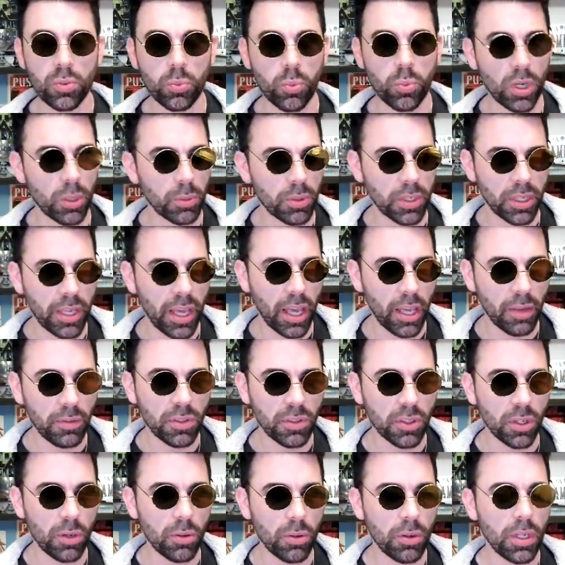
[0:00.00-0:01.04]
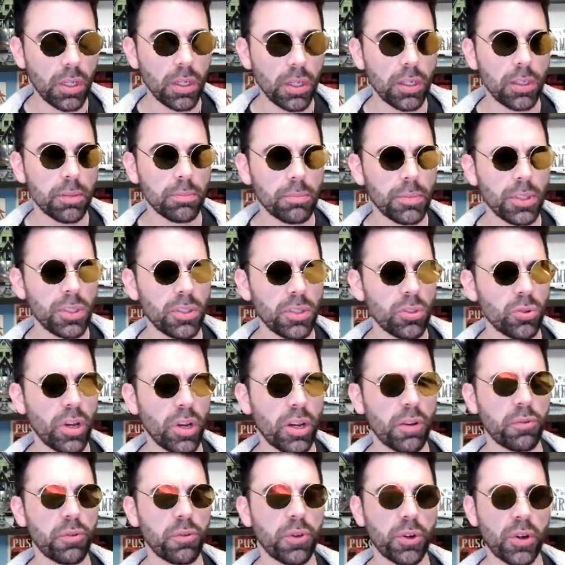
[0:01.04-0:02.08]
Weirdwood Cave, so let's try
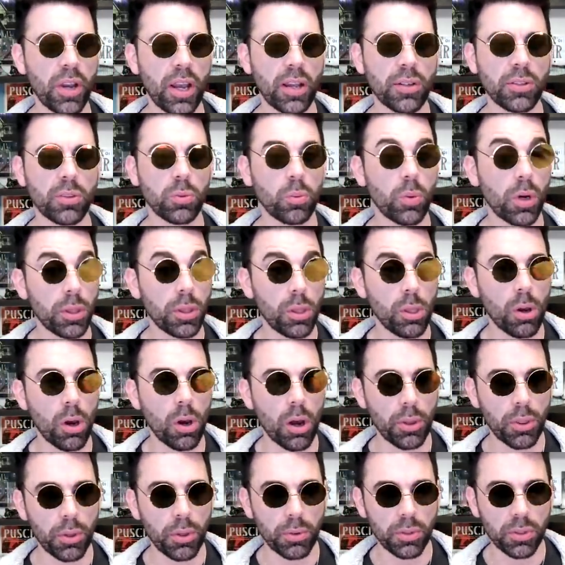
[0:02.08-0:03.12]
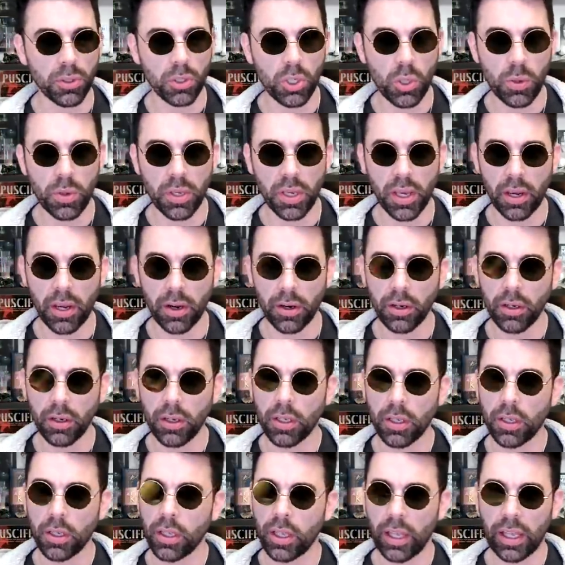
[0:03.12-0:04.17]
to figure out what the author is doing here
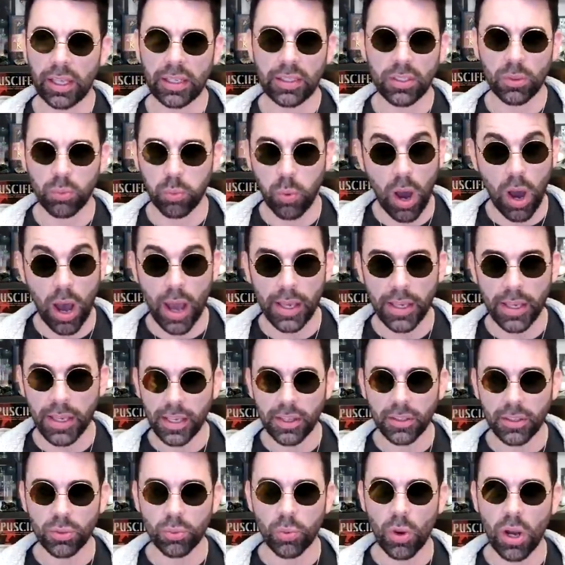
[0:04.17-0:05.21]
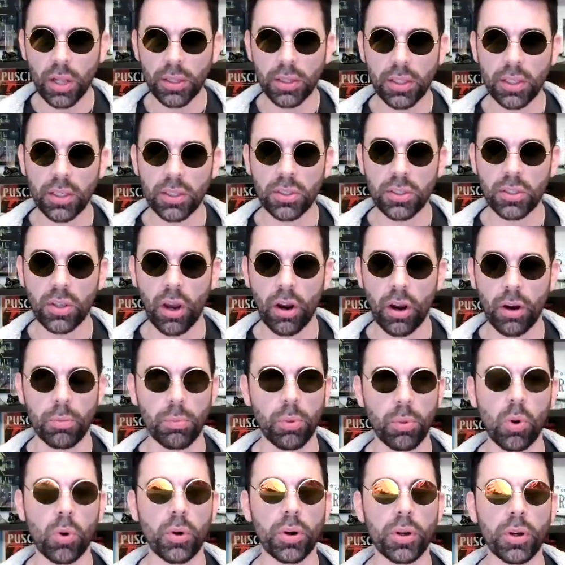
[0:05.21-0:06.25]
and why has wrought this
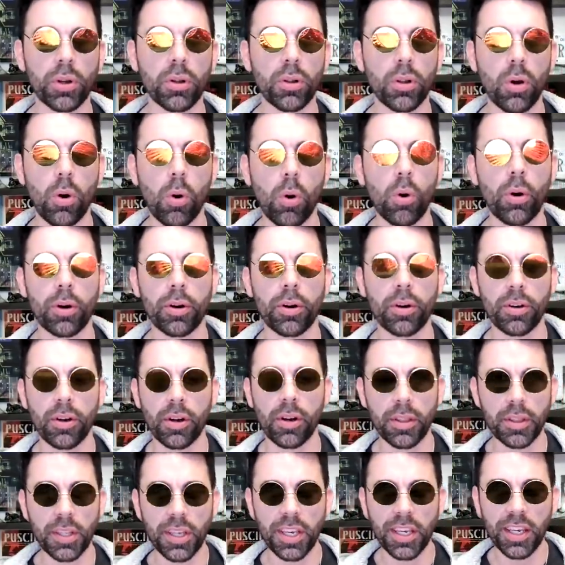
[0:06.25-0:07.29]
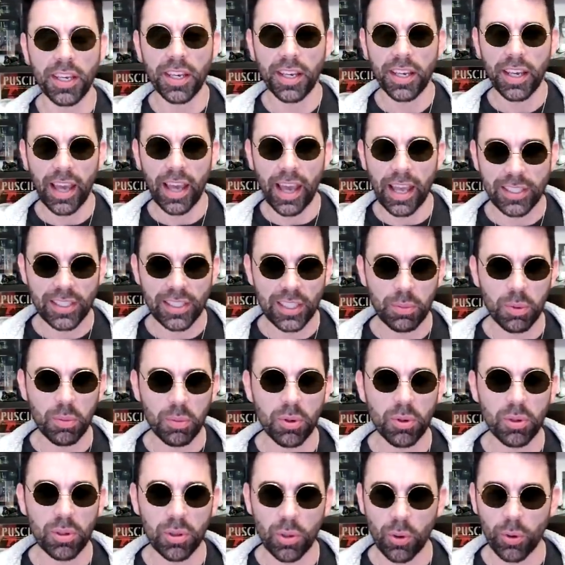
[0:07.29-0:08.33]
arboreal horror on the
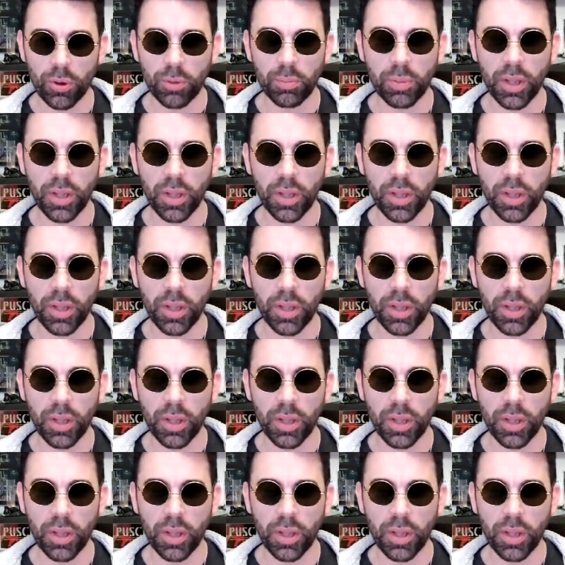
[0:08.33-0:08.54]
estimable Lord